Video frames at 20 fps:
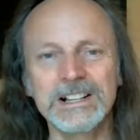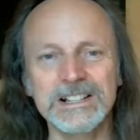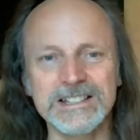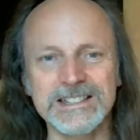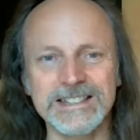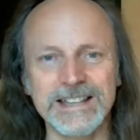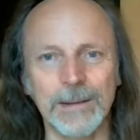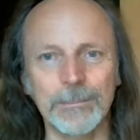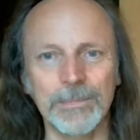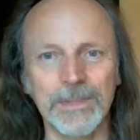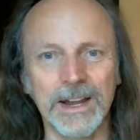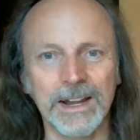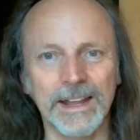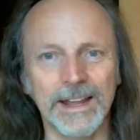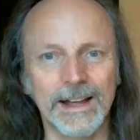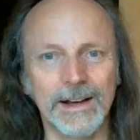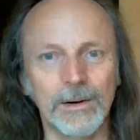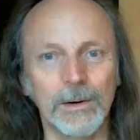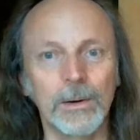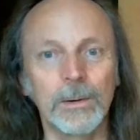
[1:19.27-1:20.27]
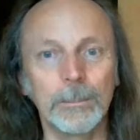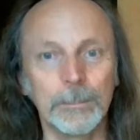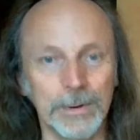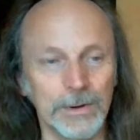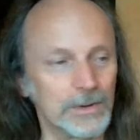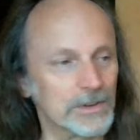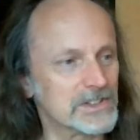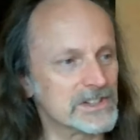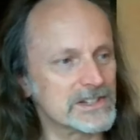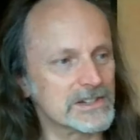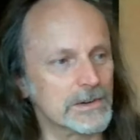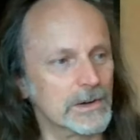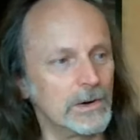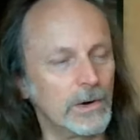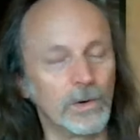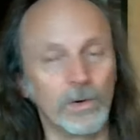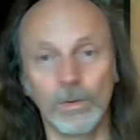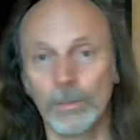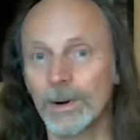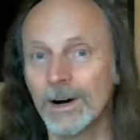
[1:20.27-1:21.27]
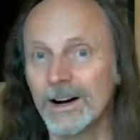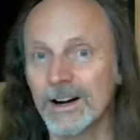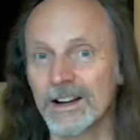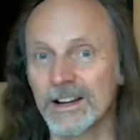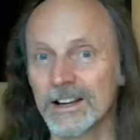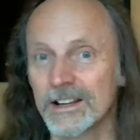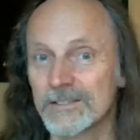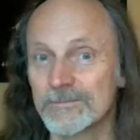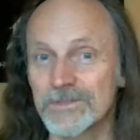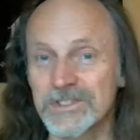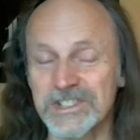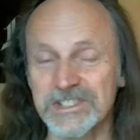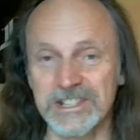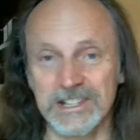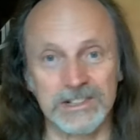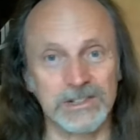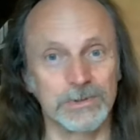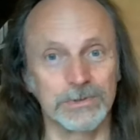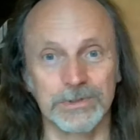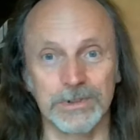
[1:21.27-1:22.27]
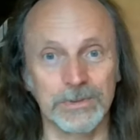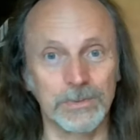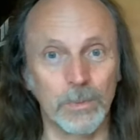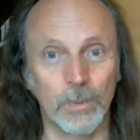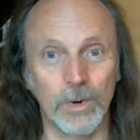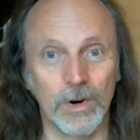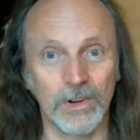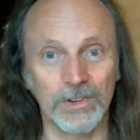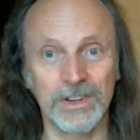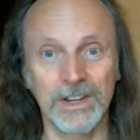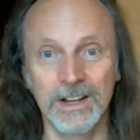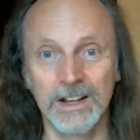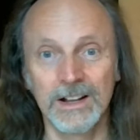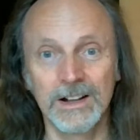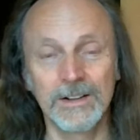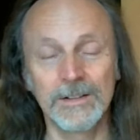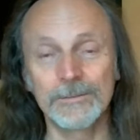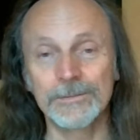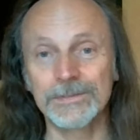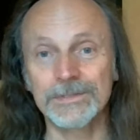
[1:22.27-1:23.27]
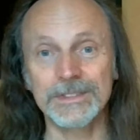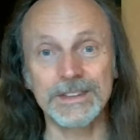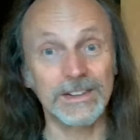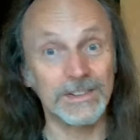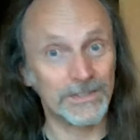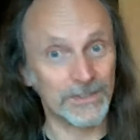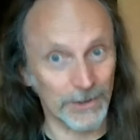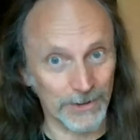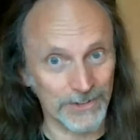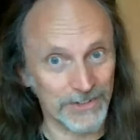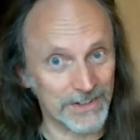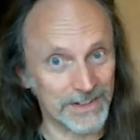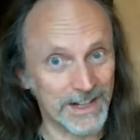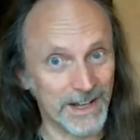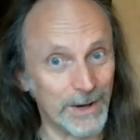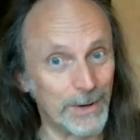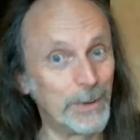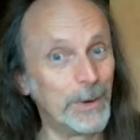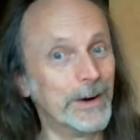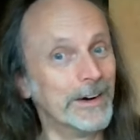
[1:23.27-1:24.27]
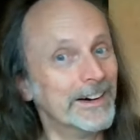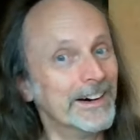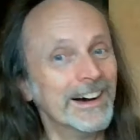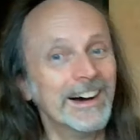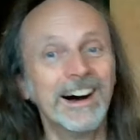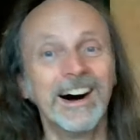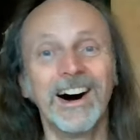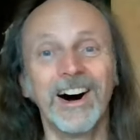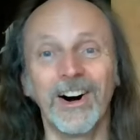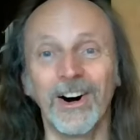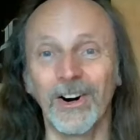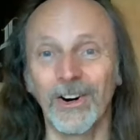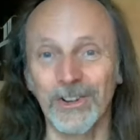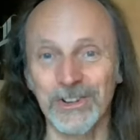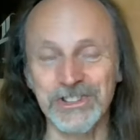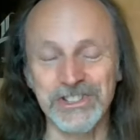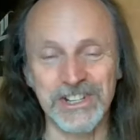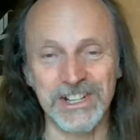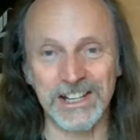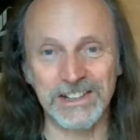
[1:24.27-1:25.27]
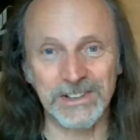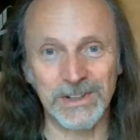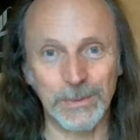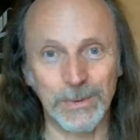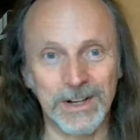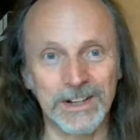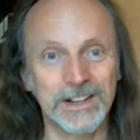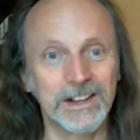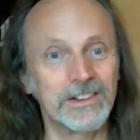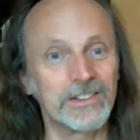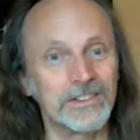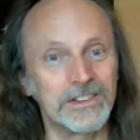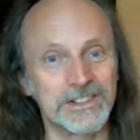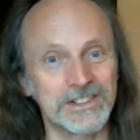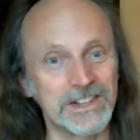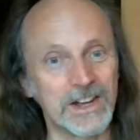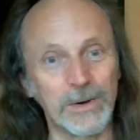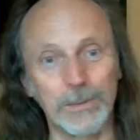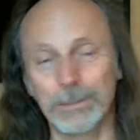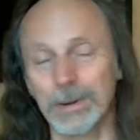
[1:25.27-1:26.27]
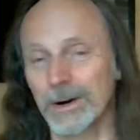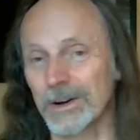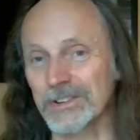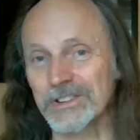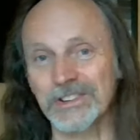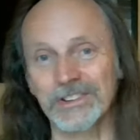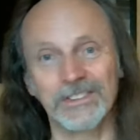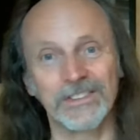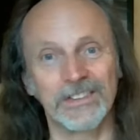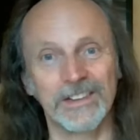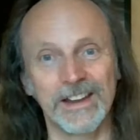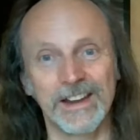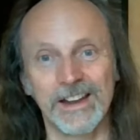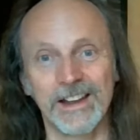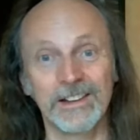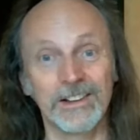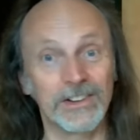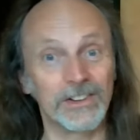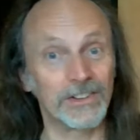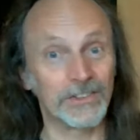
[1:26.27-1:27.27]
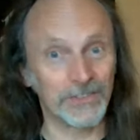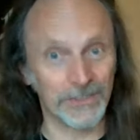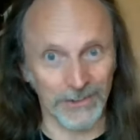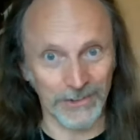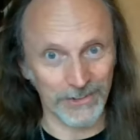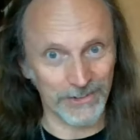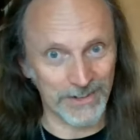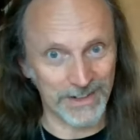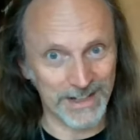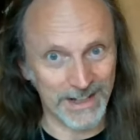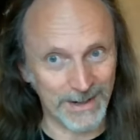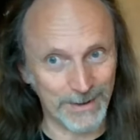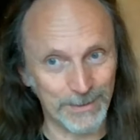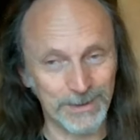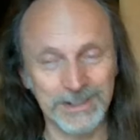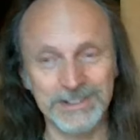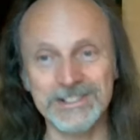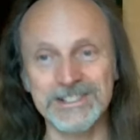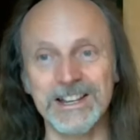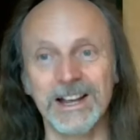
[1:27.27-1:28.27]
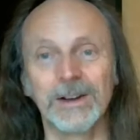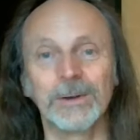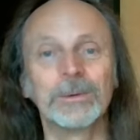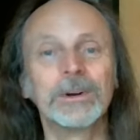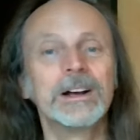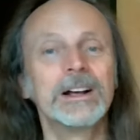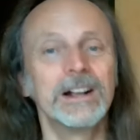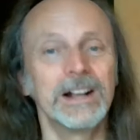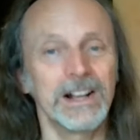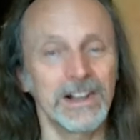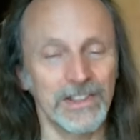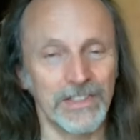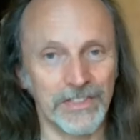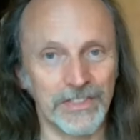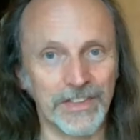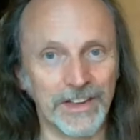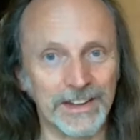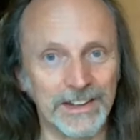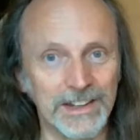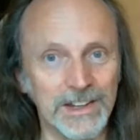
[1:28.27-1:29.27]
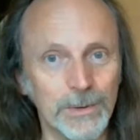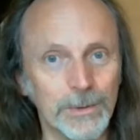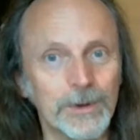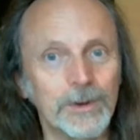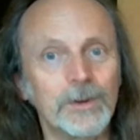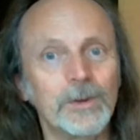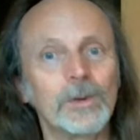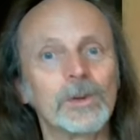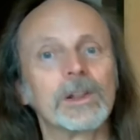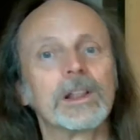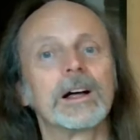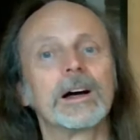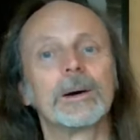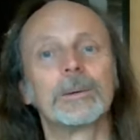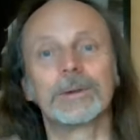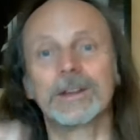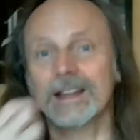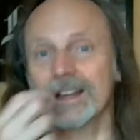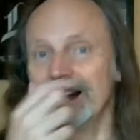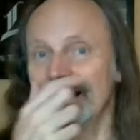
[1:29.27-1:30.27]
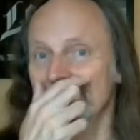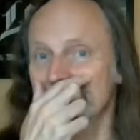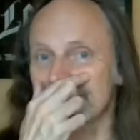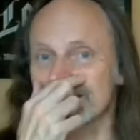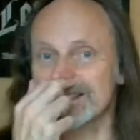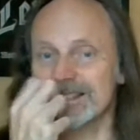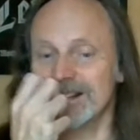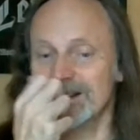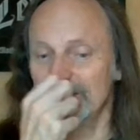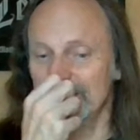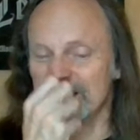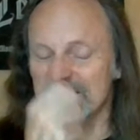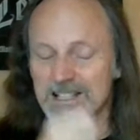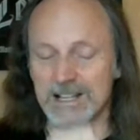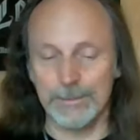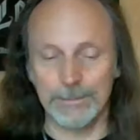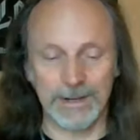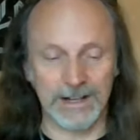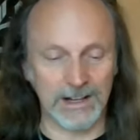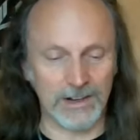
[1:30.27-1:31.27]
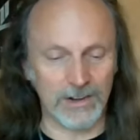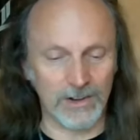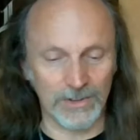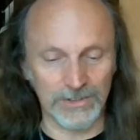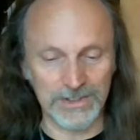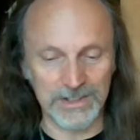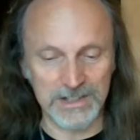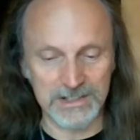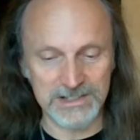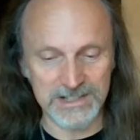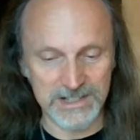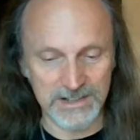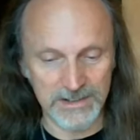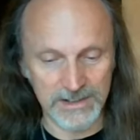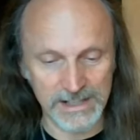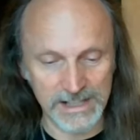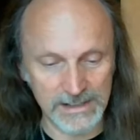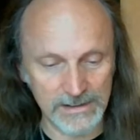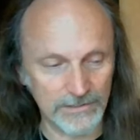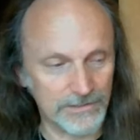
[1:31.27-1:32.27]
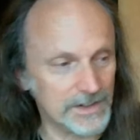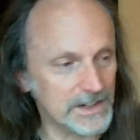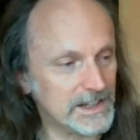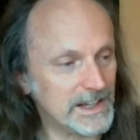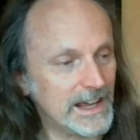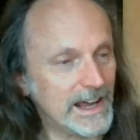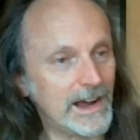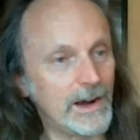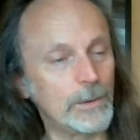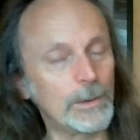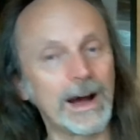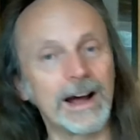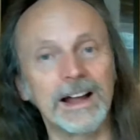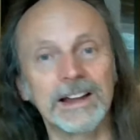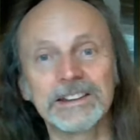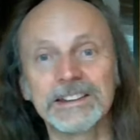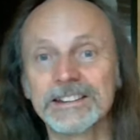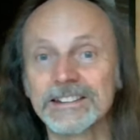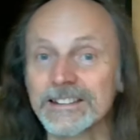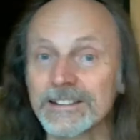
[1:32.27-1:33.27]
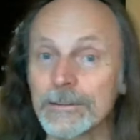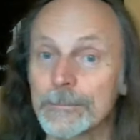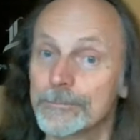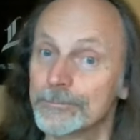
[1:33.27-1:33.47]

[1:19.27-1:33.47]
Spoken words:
stamp that out, but all my 601, as far as I know, are genuine. There's no bots on there, as far as I know. So thank you all. Okay, so let's get back on to the video, and